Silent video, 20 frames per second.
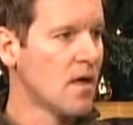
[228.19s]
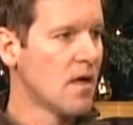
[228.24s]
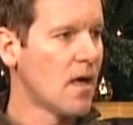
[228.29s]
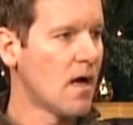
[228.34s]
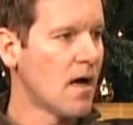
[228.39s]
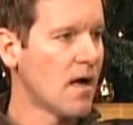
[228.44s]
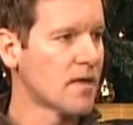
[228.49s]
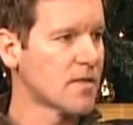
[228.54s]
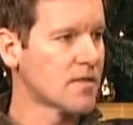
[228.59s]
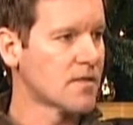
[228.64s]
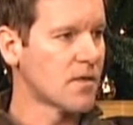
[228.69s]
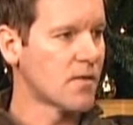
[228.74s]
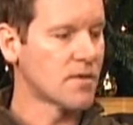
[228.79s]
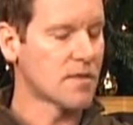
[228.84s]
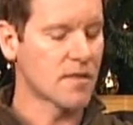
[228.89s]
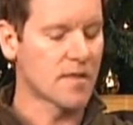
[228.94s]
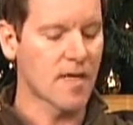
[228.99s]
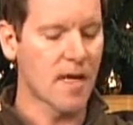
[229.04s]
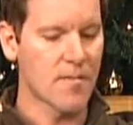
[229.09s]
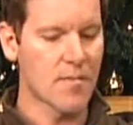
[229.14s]
Uh, so
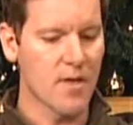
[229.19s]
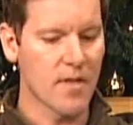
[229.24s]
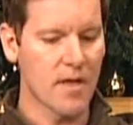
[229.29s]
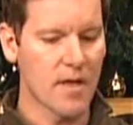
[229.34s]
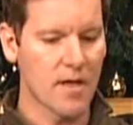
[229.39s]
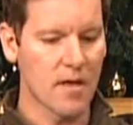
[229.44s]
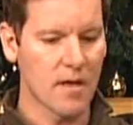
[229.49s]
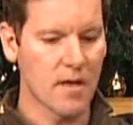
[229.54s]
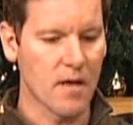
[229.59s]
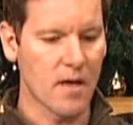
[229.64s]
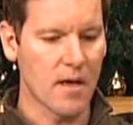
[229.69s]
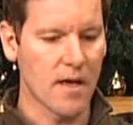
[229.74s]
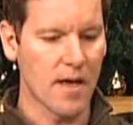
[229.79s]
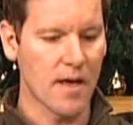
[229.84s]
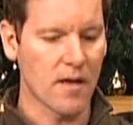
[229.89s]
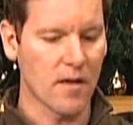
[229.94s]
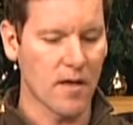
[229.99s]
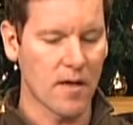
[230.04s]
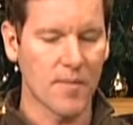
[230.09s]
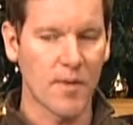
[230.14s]
it's the type of thing, uh,
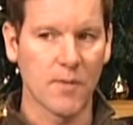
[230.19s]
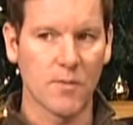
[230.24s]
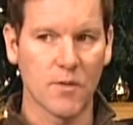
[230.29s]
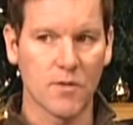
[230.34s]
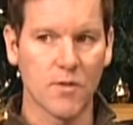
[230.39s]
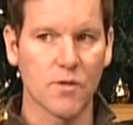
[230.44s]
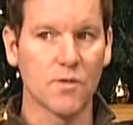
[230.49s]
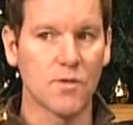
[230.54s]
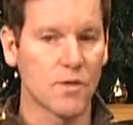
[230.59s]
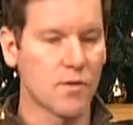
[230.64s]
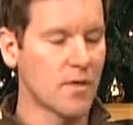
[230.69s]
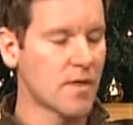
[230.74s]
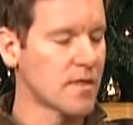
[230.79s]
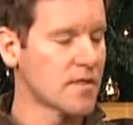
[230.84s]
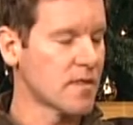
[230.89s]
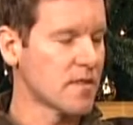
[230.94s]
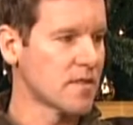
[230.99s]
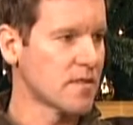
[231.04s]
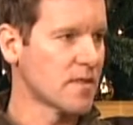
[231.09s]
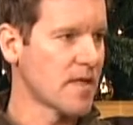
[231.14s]
and a lot of people do do
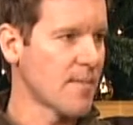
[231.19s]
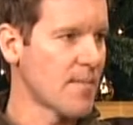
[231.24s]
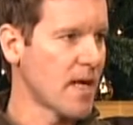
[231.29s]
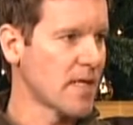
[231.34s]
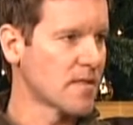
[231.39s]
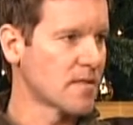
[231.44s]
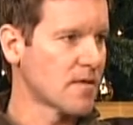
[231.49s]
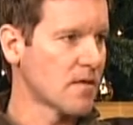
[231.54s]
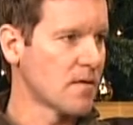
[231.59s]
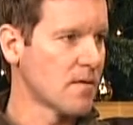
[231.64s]
this. Yeah. Is they what might a great